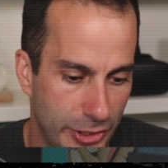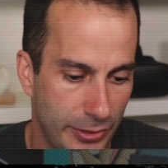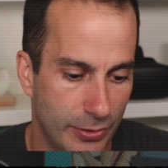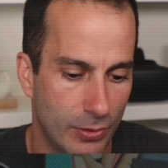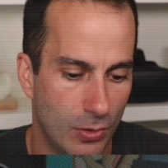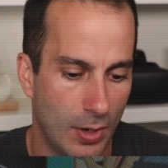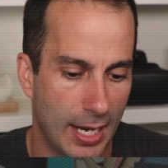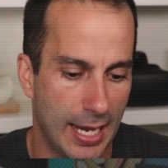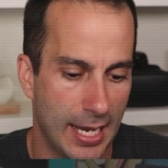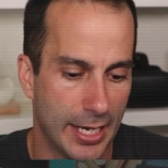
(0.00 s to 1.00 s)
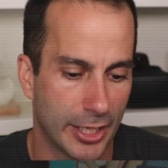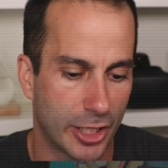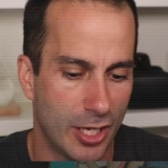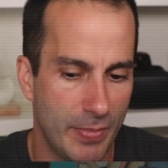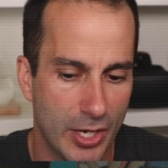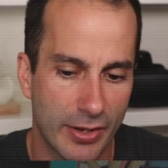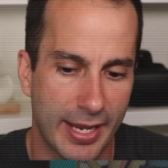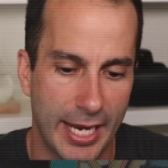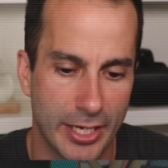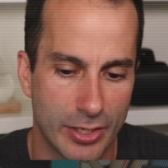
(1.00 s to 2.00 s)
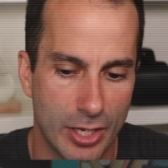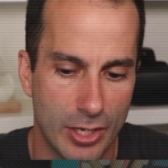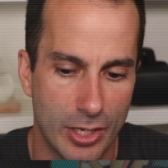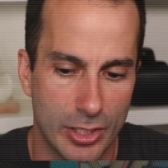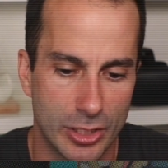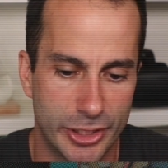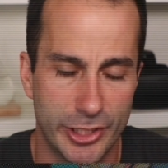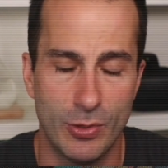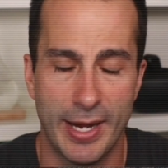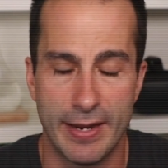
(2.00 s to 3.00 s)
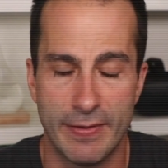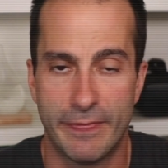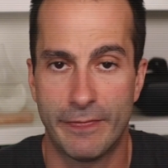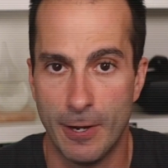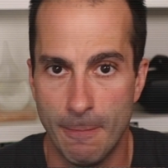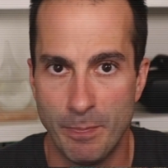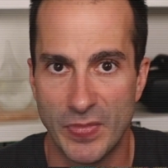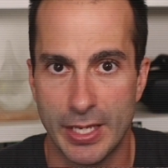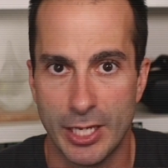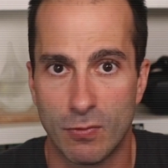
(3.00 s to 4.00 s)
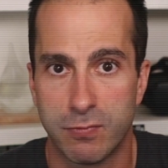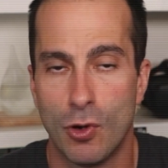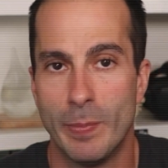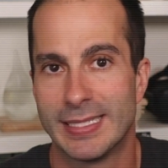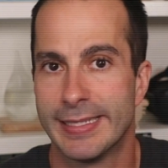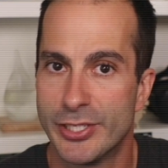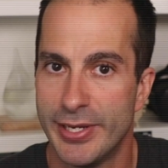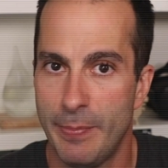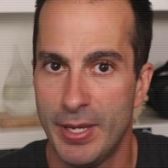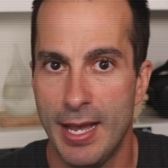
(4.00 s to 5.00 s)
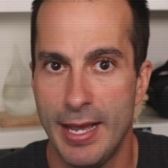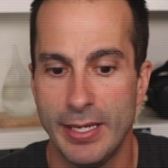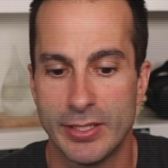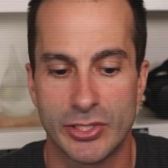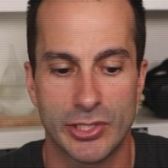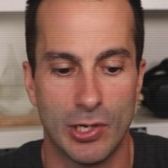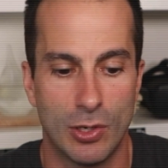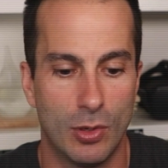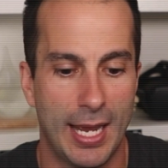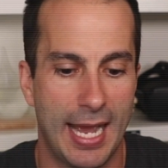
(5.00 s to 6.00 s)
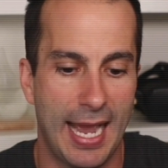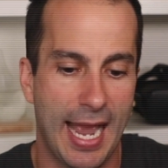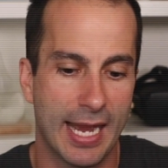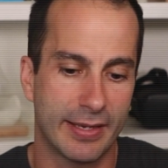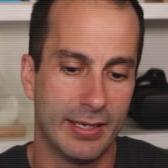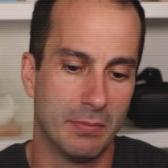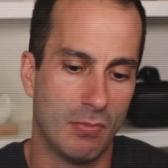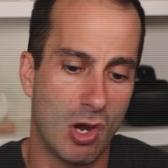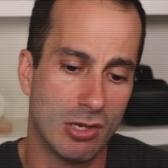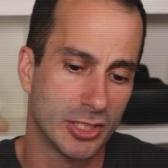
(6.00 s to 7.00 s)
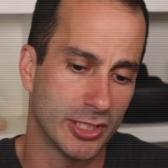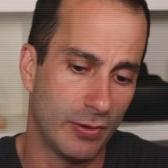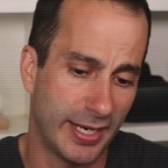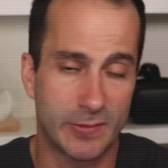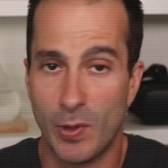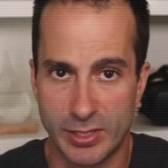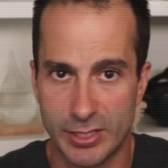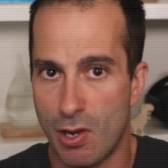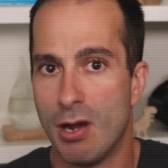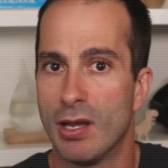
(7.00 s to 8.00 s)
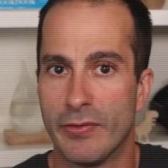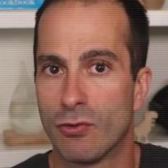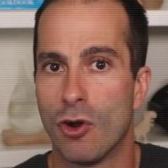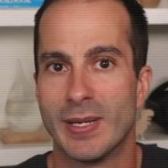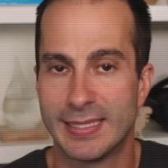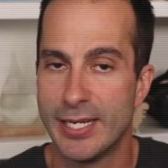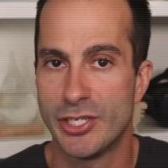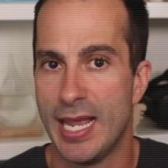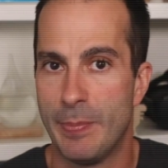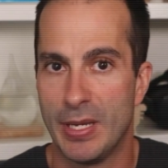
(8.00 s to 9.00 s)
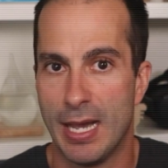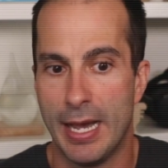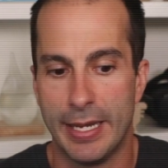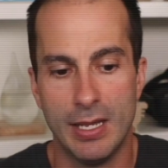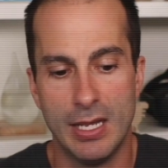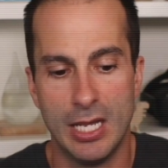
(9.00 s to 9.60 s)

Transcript: to communicate to and from the Chrome extension API. So Hackium also exposes all of the Chrome extension API